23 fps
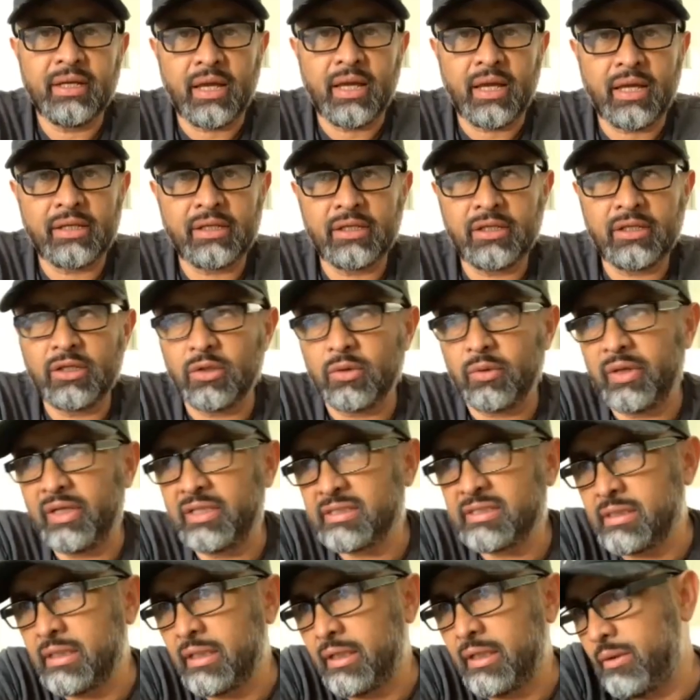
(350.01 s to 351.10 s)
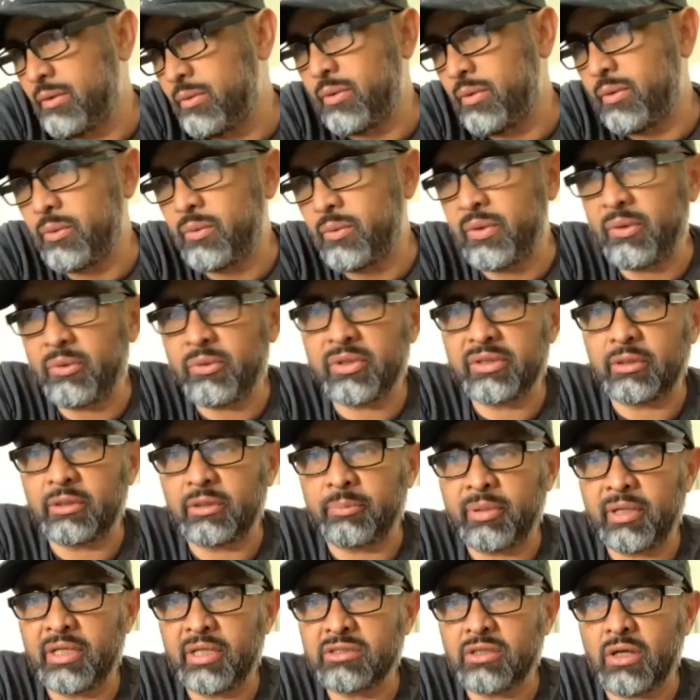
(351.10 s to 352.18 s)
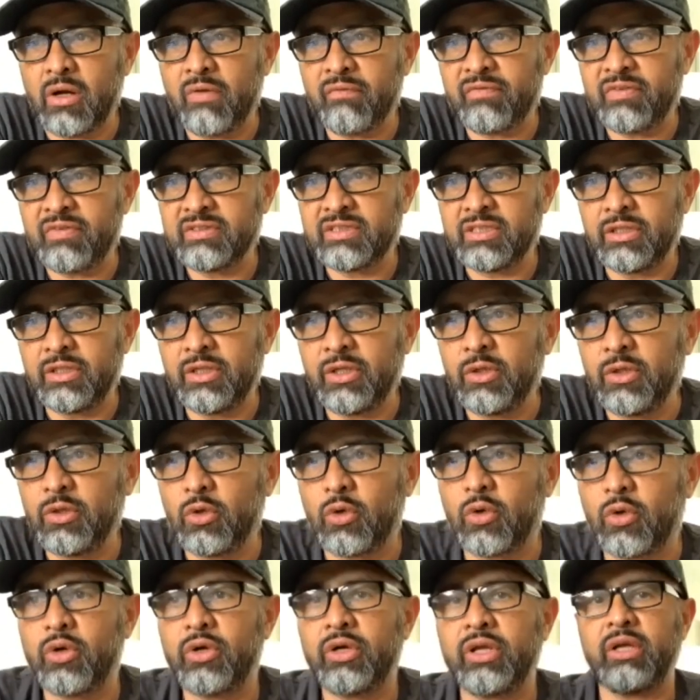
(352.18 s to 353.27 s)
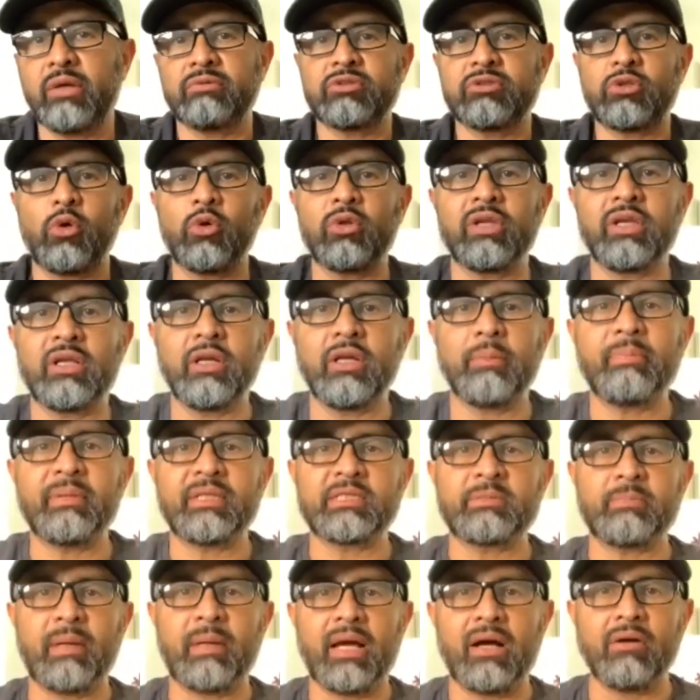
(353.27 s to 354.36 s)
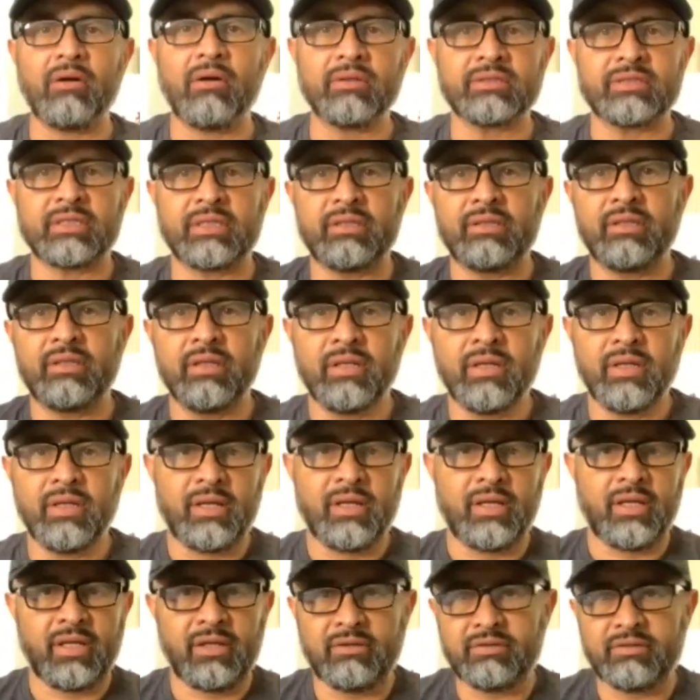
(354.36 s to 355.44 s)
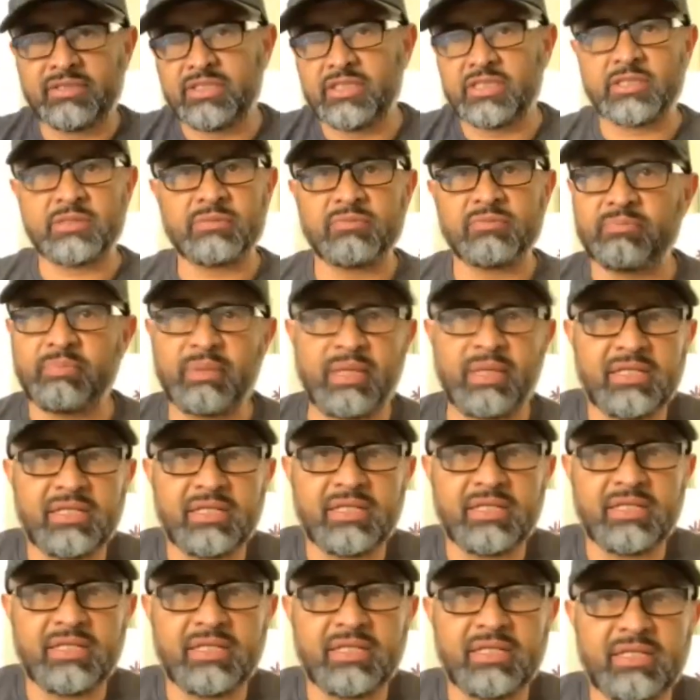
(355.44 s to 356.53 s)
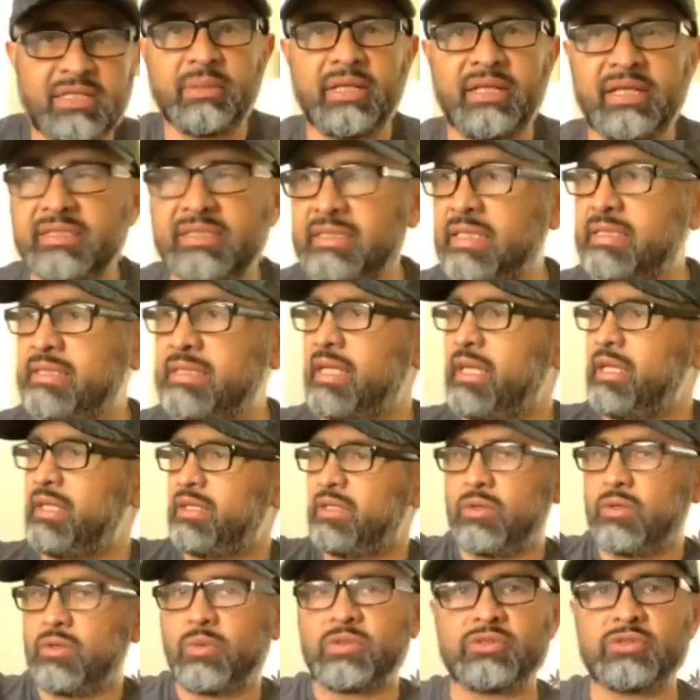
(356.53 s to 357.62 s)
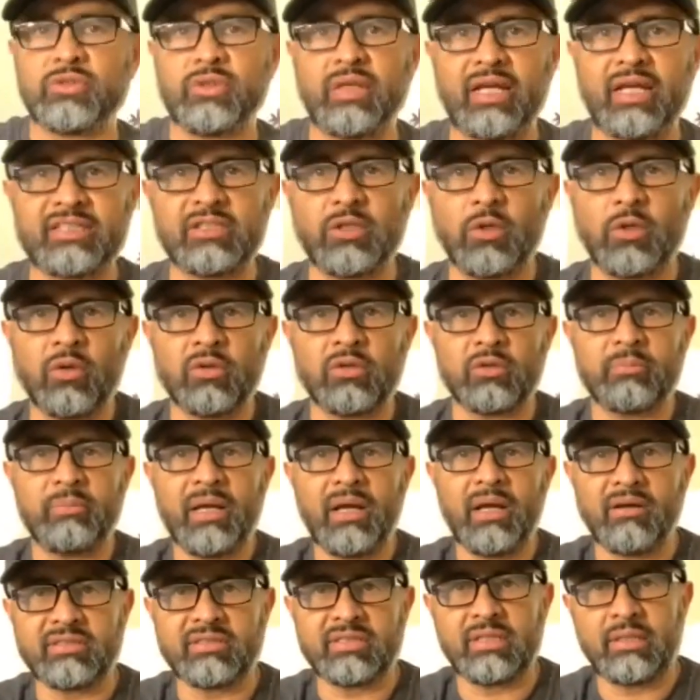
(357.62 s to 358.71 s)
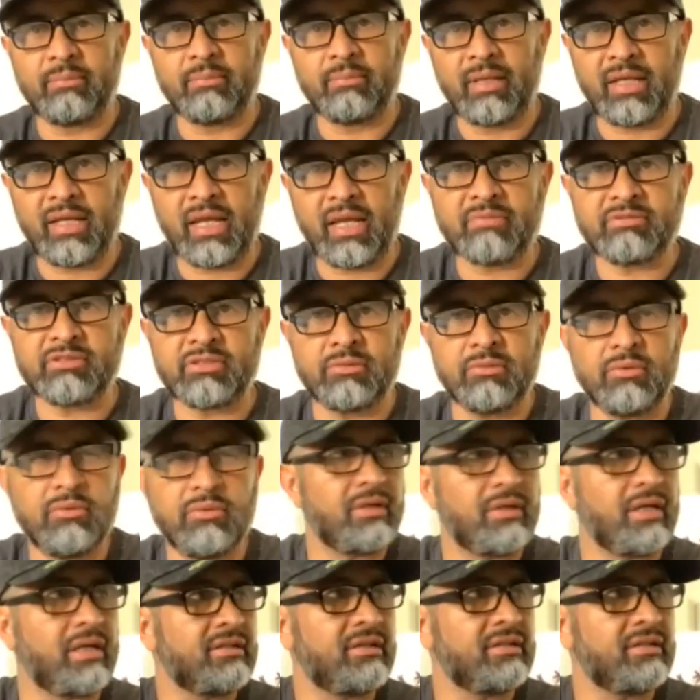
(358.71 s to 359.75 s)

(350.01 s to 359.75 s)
And, we were at the press conference in New York. He was holding up his belt, and he was just being a gentleman. He says, hey, would you like to hold the belts? And I'm like, absolutely.